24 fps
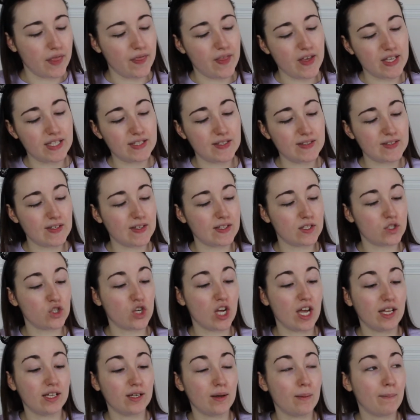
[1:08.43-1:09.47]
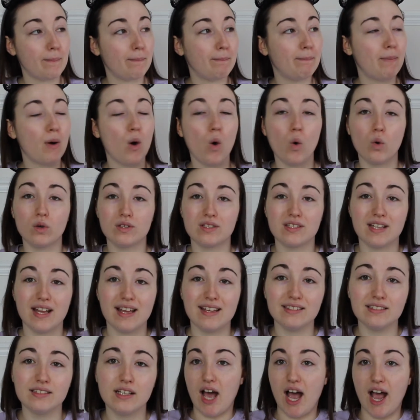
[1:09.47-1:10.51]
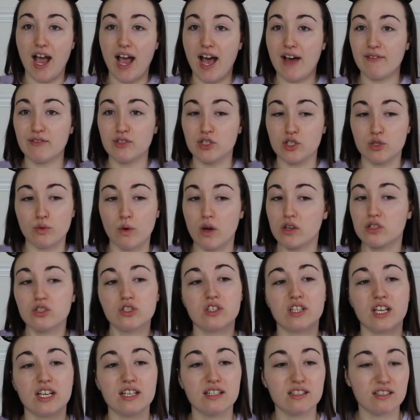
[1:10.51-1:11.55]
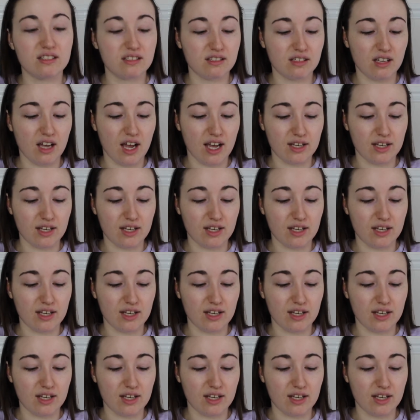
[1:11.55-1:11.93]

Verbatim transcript: This is in the shade Porcelain. I haven't swatched this.